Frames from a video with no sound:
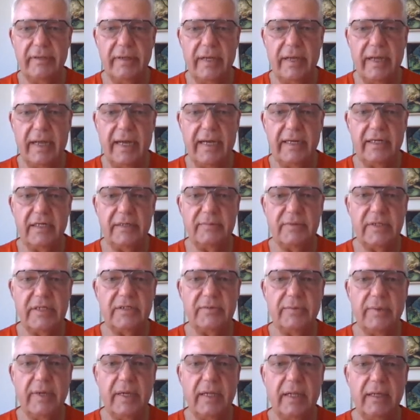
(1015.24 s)
items
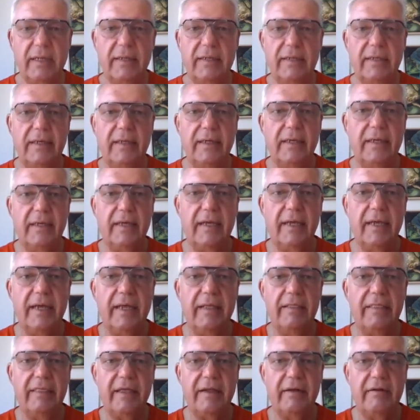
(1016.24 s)
as well.
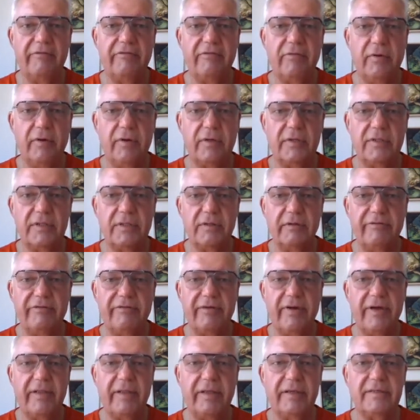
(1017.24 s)
And then, of course, you
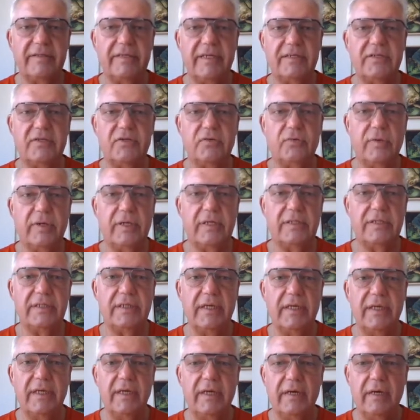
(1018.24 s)
find
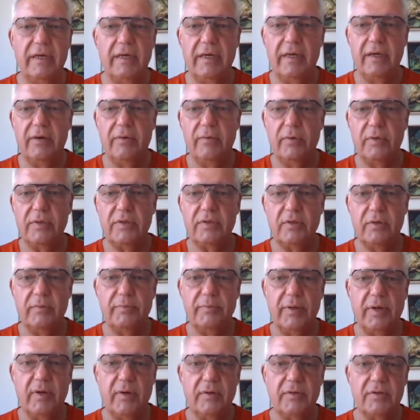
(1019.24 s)
accessories, which not
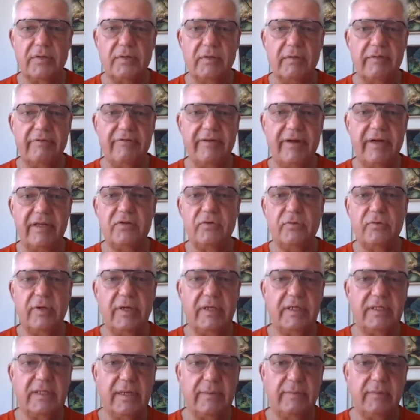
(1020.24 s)
belongs to the
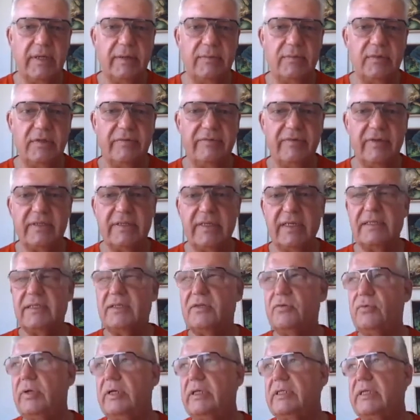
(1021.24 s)
factory. Sometimes you have
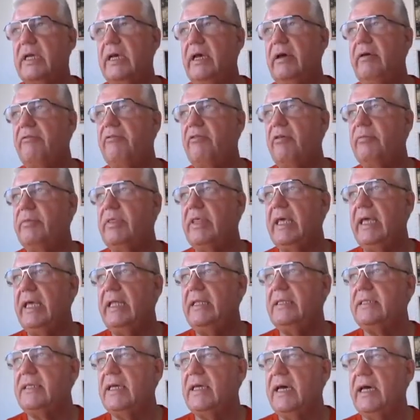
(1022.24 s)
accessories from the
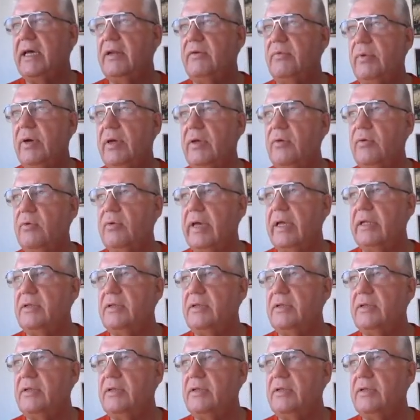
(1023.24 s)
inside where you can